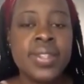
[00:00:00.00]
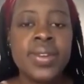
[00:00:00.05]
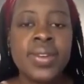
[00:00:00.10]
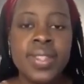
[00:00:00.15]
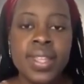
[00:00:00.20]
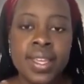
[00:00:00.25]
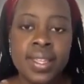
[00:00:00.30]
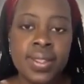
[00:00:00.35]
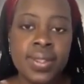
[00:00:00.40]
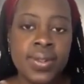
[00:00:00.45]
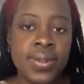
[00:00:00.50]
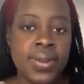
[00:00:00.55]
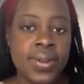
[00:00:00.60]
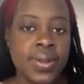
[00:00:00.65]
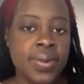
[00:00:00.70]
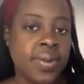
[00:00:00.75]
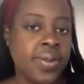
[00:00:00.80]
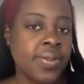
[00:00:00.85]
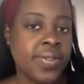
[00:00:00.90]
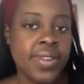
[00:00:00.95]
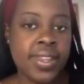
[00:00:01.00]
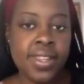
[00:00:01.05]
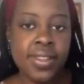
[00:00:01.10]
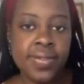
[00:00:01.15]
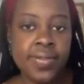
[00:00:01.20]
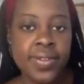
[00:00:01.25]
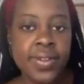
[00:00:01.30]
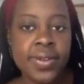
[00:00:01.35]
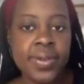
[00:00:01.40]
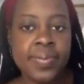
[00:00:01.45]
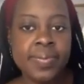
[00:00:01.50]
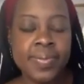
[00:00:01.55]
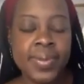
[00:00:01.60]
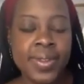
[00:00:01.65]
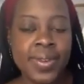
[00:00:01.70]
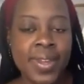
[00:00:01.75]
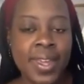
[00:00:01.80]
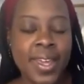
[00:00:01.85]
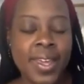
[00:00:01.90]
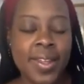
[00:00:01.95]
know that the Lord will forgive you,
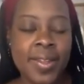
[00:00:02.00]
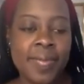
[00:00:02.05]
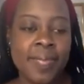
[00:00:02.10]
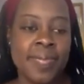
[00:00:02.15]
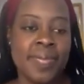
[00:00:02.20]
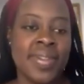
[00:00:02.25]
okay?